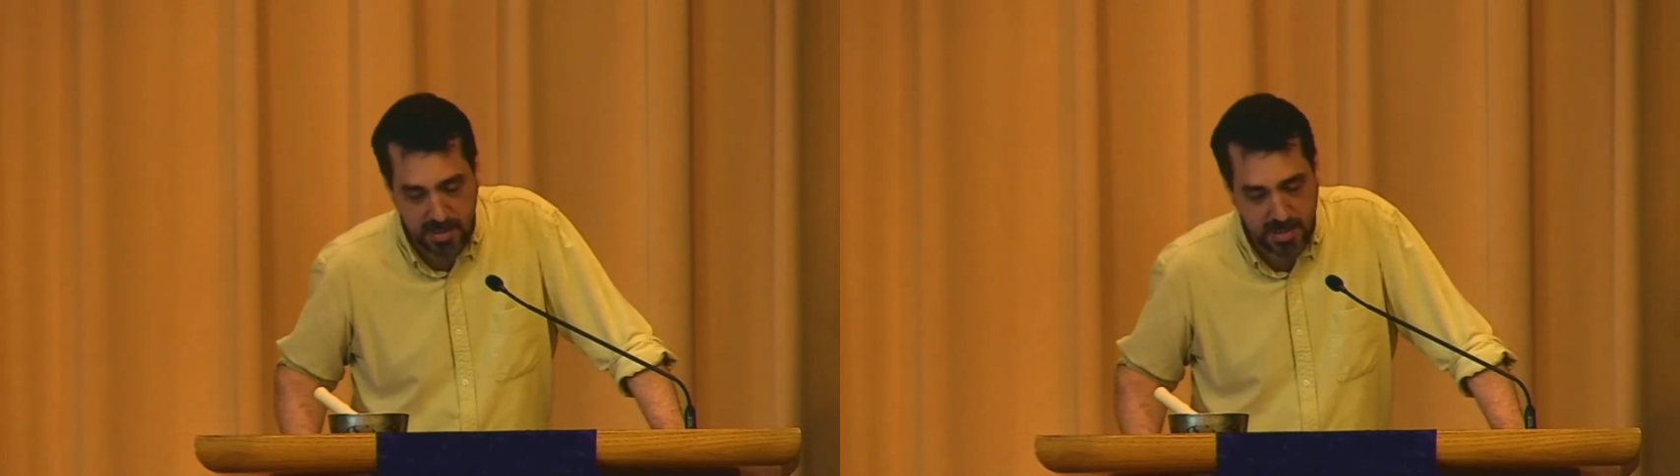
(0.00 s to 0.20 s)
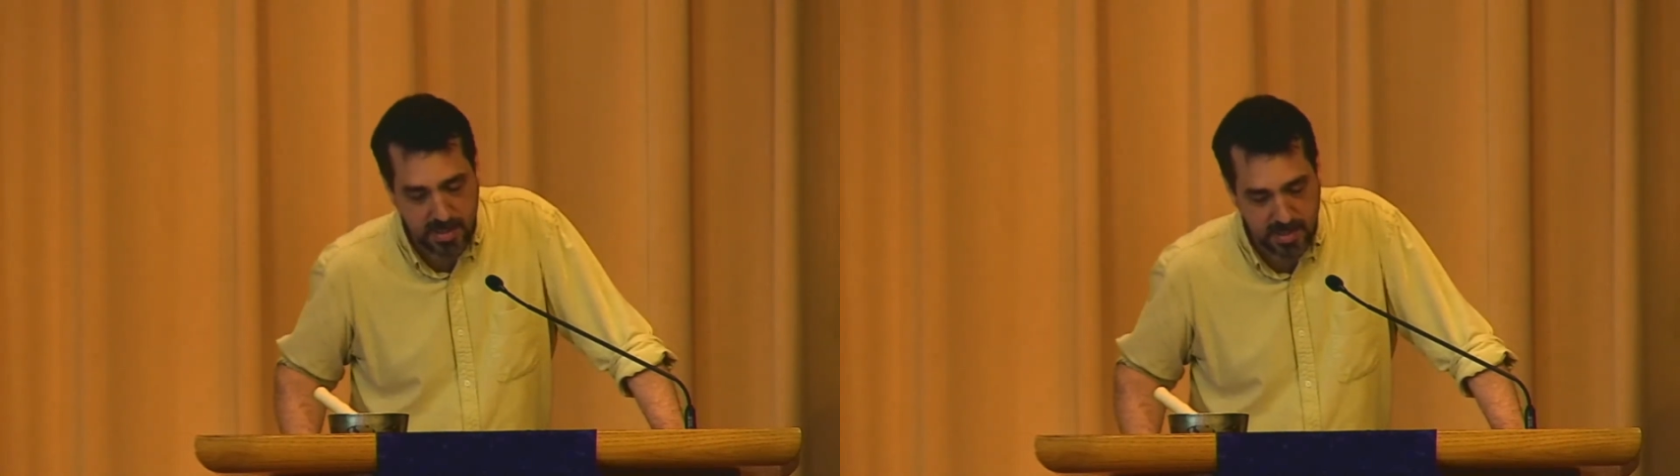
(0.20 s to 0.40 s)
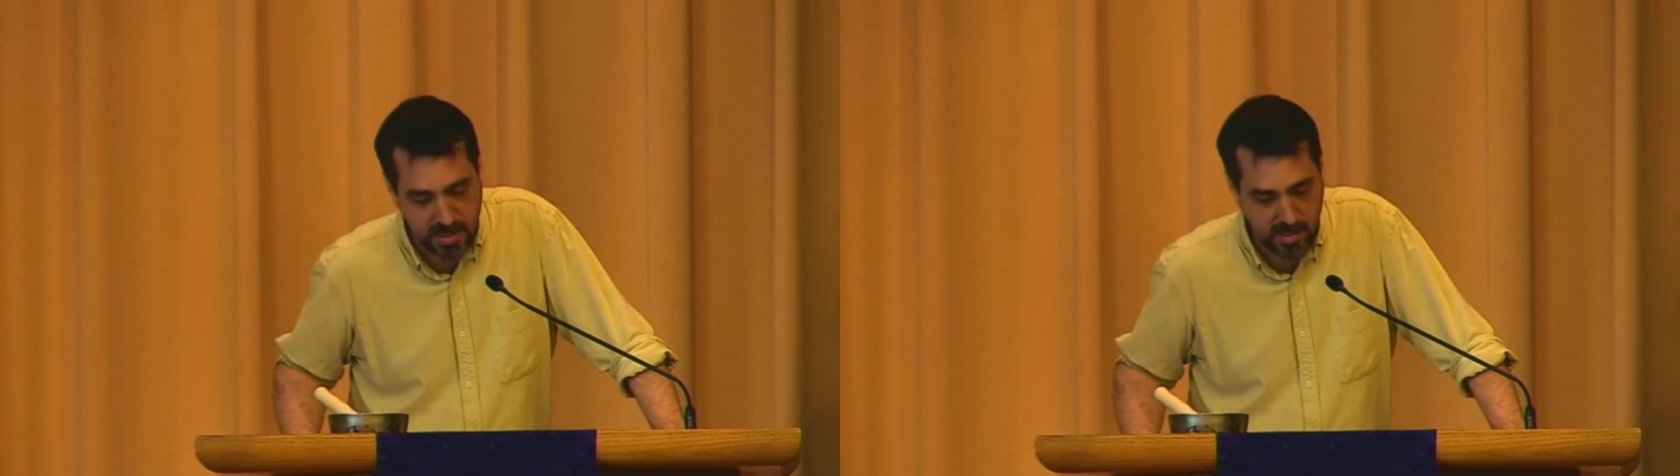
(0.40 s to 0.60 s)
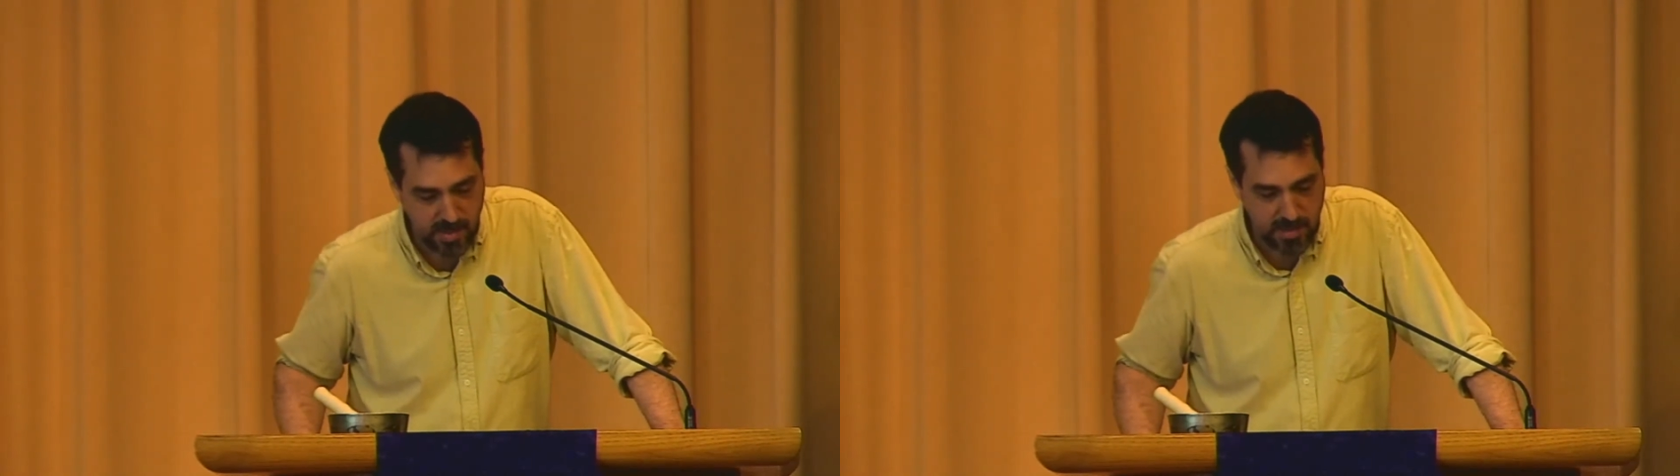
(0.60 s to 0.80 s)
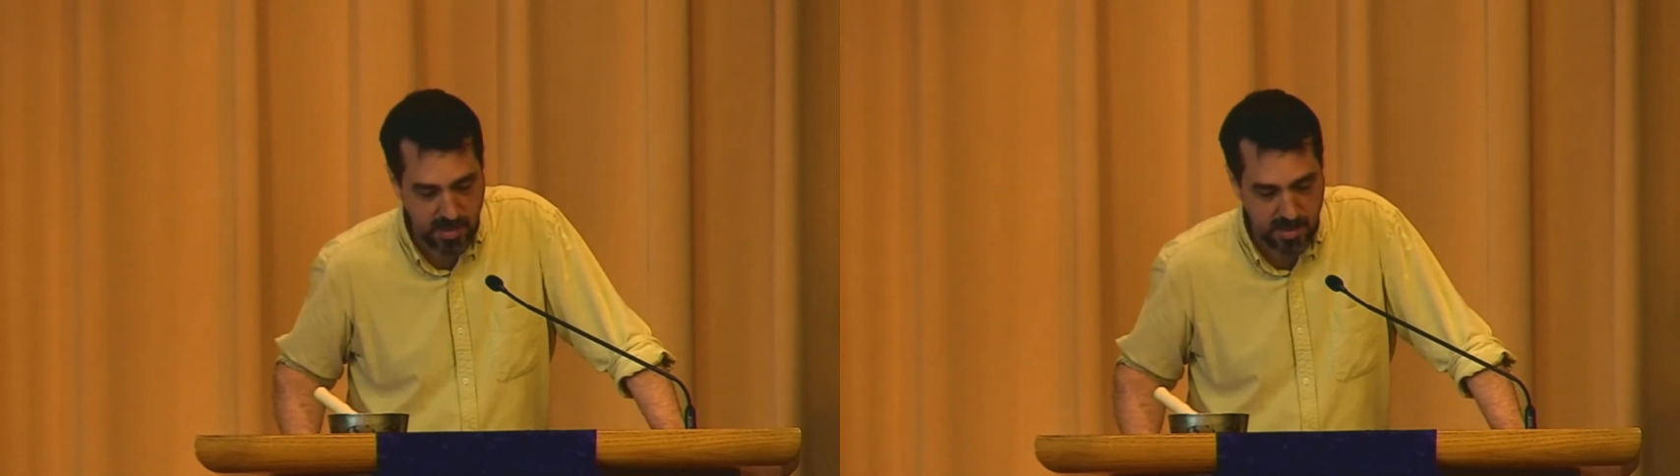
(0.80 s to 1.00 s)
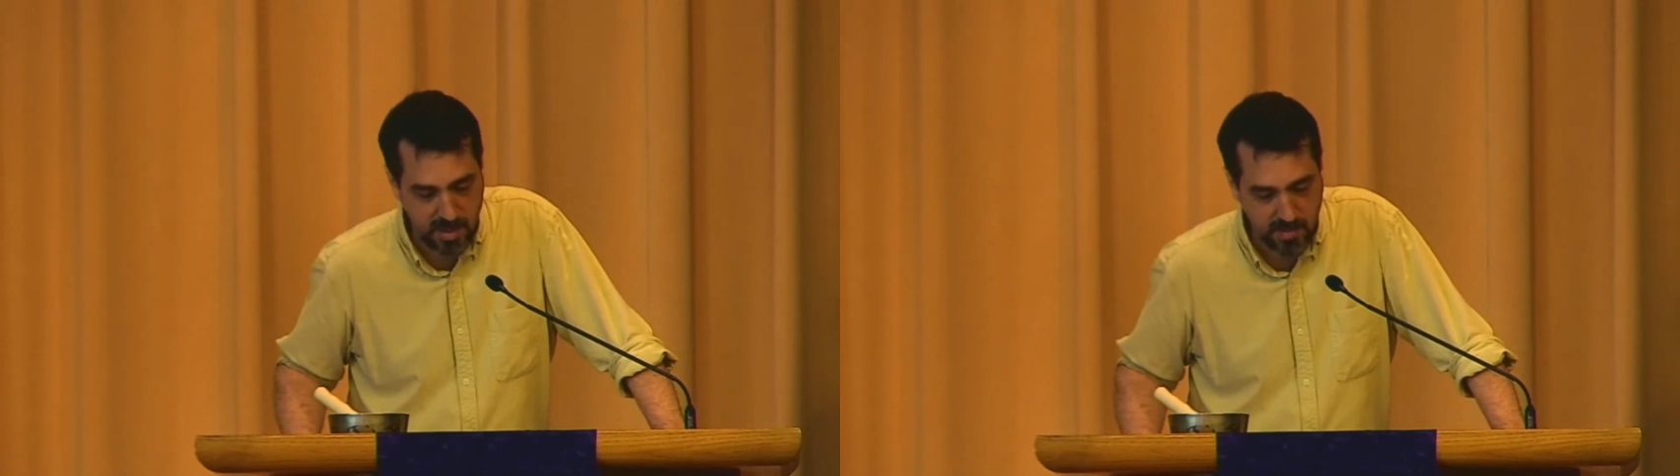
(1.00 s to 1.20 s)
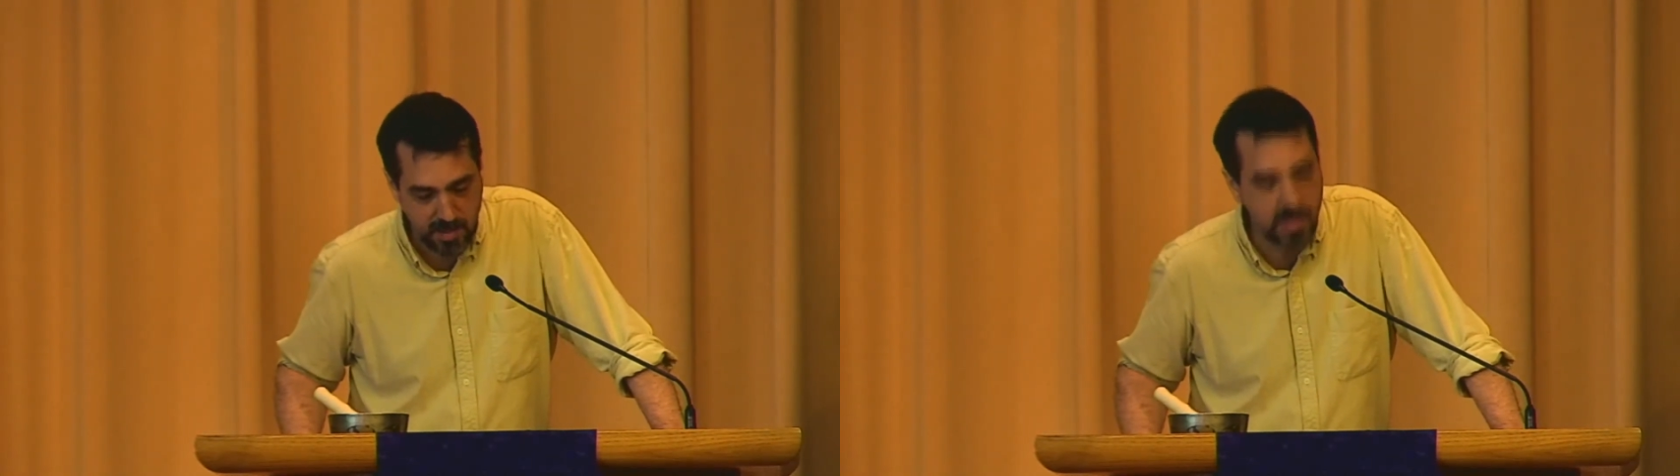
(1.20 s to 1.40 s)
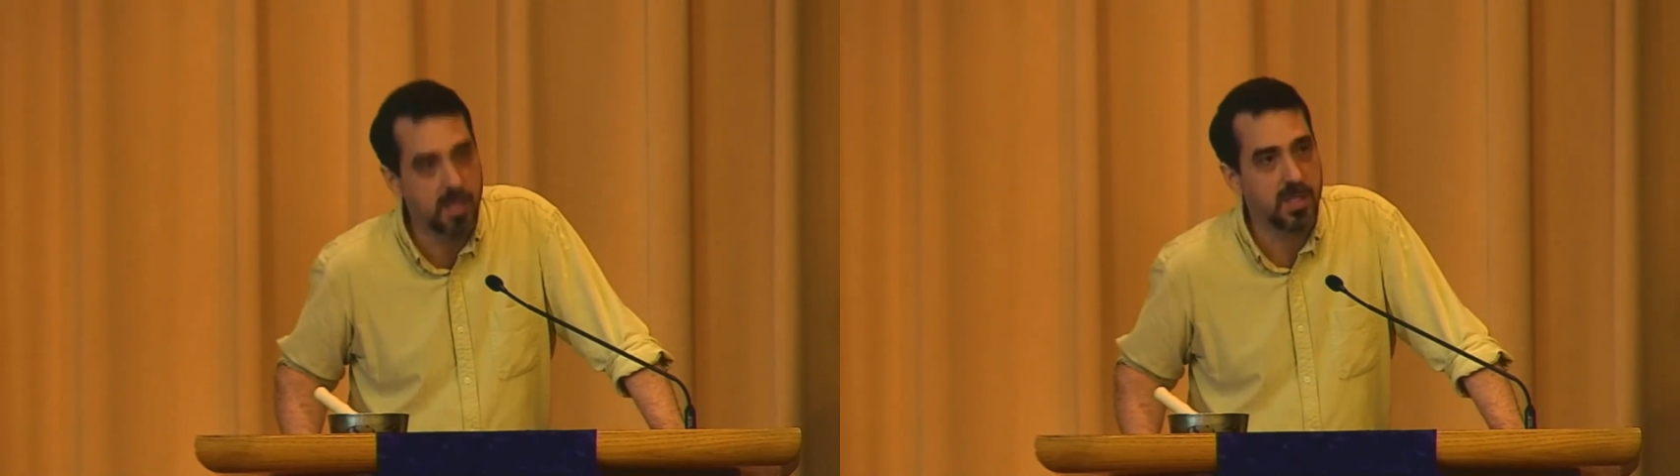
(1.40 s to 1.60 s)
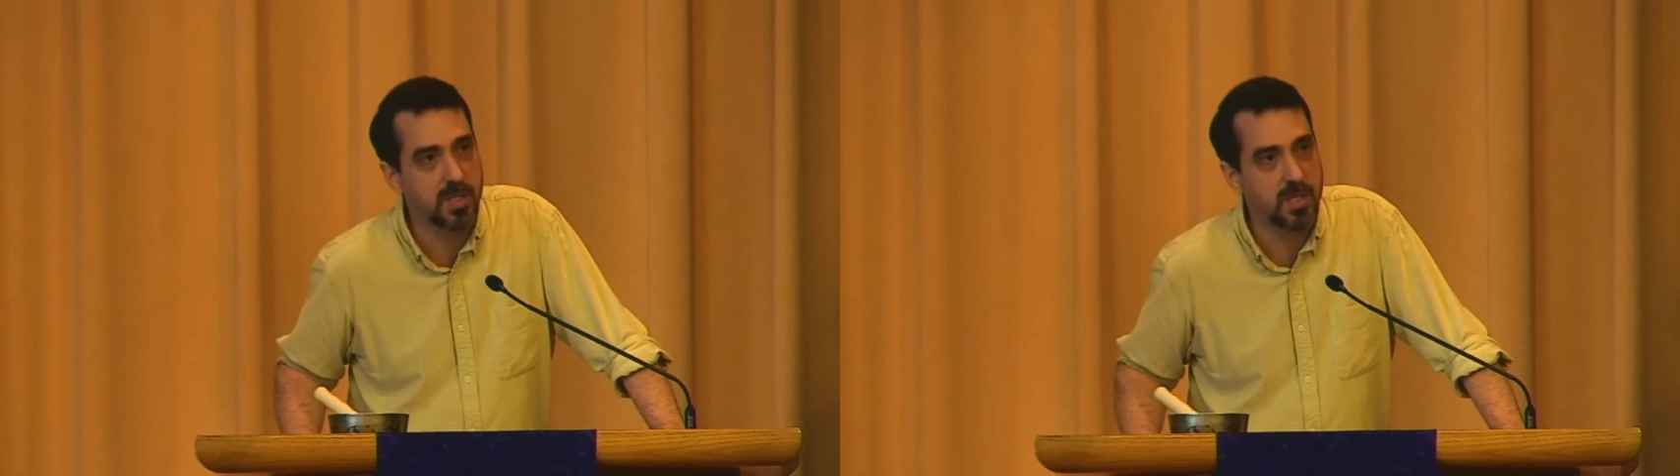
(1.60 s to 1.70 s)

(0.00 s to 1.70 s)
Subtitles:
necessarily mean the immediate